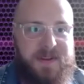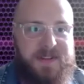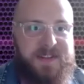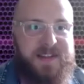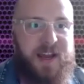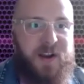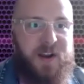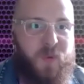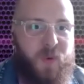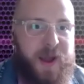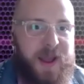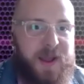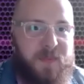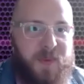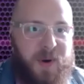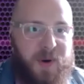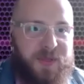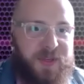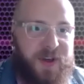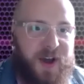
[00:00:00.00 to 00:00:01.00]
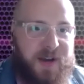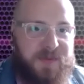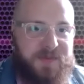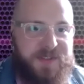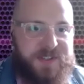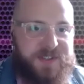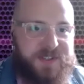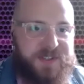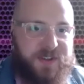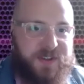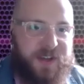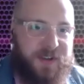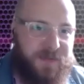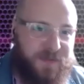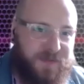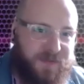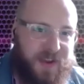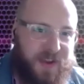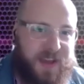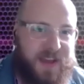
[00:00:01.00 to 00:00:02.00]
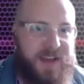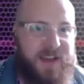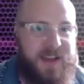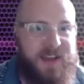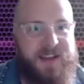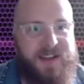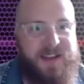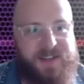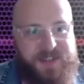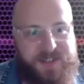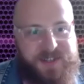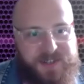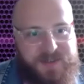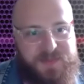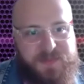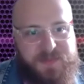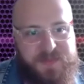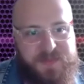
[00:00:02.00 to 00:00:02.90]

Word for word: just kind of weighing both here. options. You're like fish,